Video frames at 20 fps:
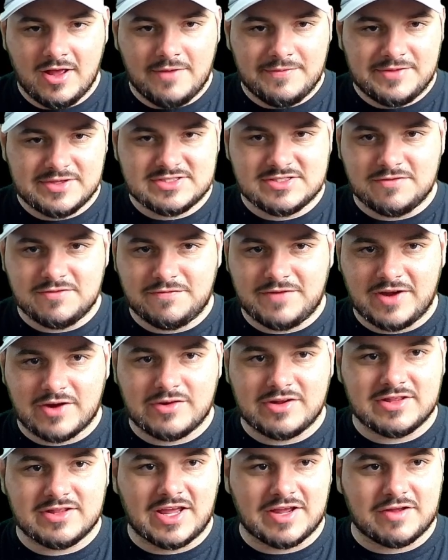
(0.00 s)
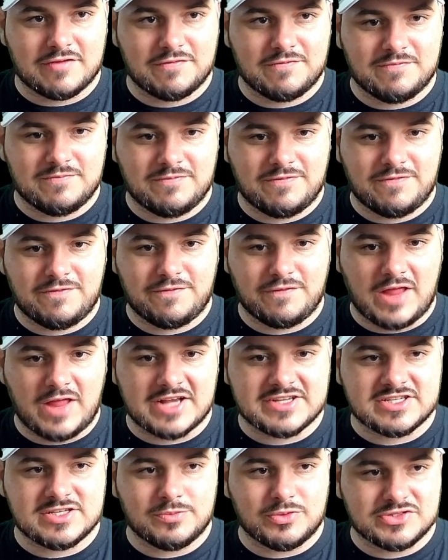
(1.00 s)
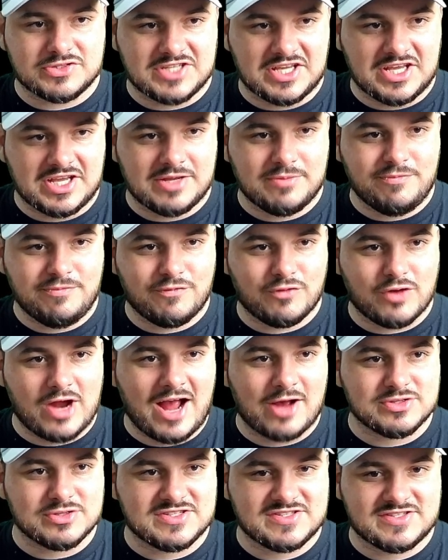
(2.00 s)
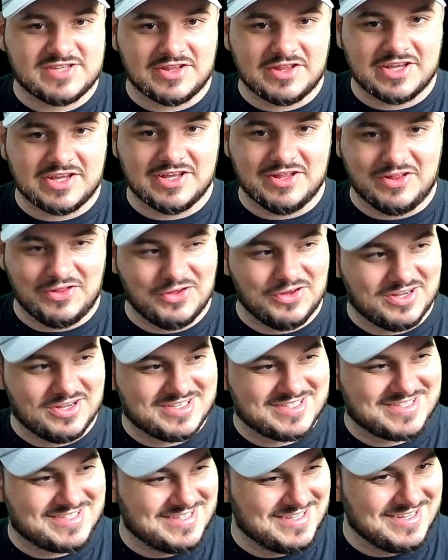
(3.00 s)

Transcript: This is a very, like, flexible team for how silly it looks.